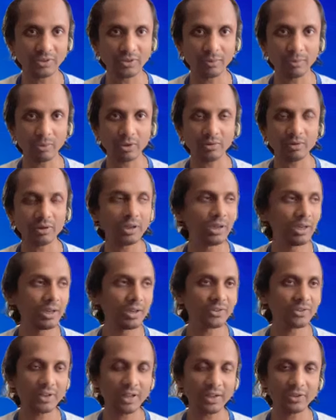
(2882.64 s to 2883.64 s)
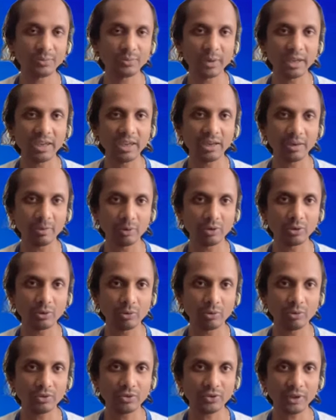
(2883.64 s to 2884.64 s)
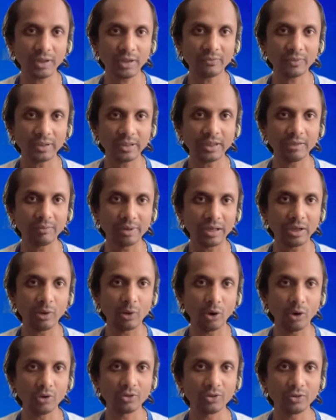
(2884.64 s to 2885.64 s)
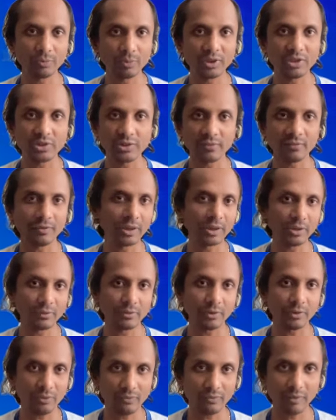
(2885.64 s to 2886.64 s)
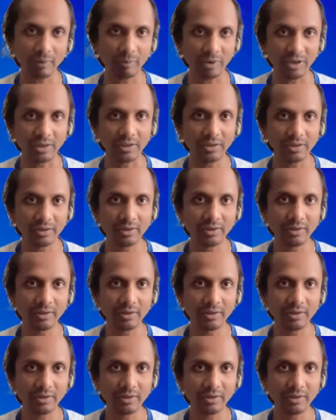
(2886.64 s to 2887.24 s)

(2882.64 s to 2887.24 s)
It's like speaking about yourself and giving a long speech in front of your family.